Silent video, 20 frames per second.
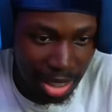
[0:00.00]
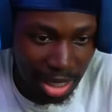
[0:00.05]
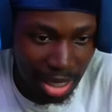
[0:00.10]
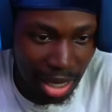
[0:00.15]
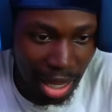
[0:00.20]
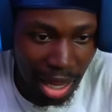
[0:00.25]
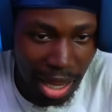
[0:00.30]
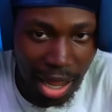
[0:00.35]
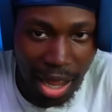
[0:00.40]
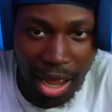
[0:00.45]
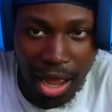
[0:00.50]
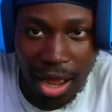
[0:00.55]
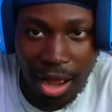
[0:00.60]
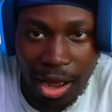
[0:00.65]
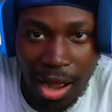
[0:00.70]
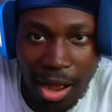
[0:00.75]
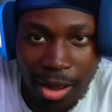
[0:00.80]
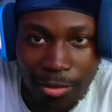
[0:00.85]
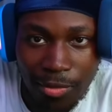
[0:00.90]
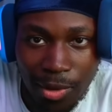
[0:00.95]
I I
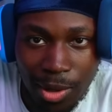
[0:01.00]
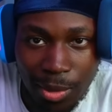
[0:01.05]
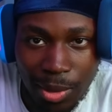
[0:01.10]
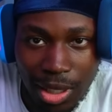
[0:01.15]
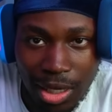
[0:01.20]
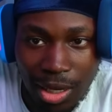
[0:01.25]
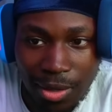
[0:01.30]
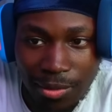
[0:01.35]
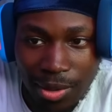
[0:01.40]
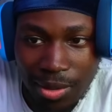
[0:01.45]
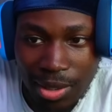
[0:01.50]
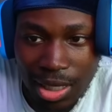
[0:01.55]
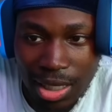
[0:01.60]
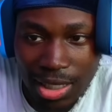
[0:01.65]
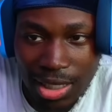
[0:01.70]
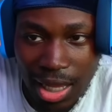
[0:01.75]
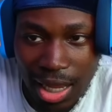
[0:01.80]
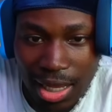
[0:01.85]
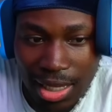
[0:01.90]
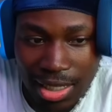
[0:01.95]
I, I fuck with it. I fuck with it.
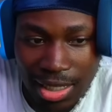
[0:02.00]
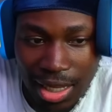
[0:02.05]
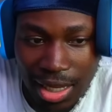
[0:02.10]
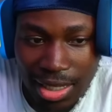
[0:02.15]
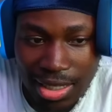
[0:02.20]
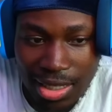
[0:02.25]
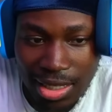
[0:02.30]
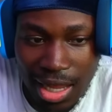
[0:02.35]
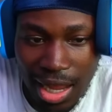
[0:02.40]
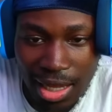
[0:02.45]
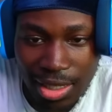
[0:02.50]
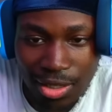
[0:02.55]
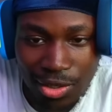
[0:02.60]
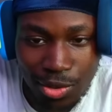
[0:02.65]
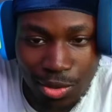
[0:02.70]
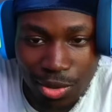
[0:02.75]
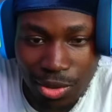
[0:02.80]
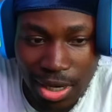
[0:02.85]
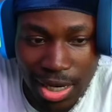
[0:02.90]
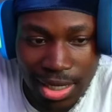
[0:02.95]
It's like it's like it's not
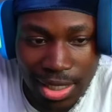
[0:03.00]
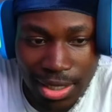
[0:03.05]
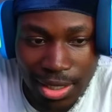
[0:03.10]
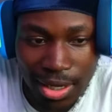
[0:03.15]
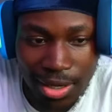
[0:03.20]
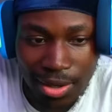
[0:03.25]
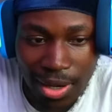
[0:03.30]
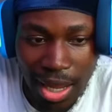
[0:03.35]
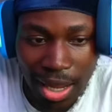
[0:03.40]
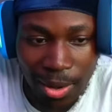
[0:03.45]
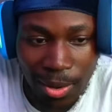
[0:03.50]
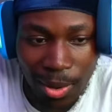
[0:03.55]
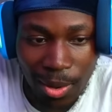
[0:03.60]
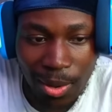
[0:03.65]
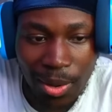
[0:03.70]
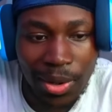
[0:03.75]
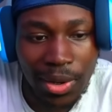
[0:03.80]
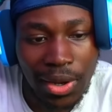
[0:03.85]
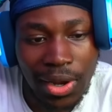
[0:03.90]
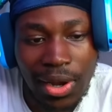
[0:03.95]
too crazy though at
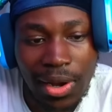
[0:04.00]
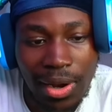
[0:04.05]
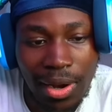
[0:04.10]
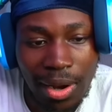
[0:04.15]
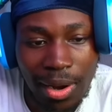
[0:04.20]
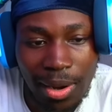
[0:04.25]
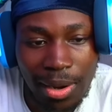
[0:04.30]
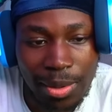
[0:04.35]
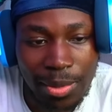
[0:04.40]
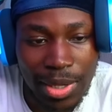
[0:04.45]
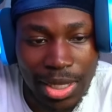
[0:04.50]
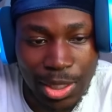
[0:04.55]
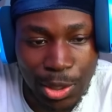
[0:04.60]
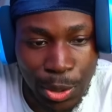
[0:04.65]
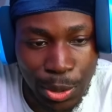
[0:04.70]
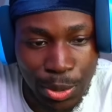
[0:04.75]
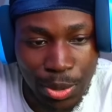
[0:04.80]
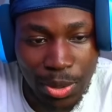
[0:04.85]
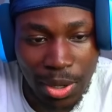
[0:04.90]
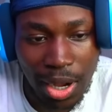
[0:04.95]
all. Um, it's
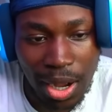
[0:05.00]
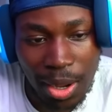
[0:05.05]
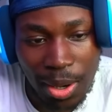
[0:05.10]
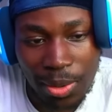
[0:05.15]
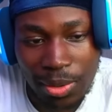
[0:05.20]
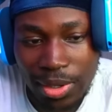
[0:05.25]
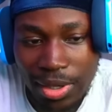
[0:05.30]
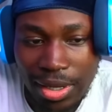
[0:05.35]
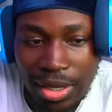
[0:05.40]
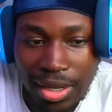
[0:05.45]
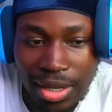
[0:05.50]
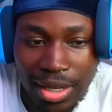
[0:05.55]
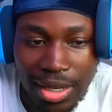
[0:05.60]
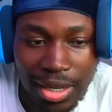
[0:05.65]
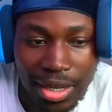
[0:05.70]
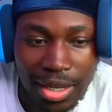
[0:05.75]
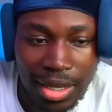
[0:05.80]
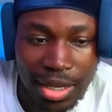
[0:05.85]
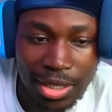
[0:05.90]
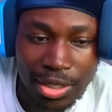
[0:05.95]
Groot. Uh,
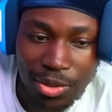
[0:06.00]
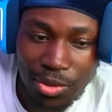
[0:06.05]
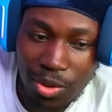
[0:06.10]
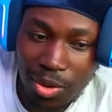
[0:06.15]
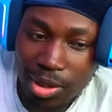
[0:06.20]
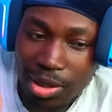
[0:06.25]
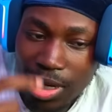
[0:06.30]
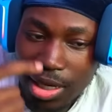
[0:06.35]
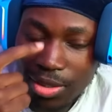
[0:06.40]
it's going.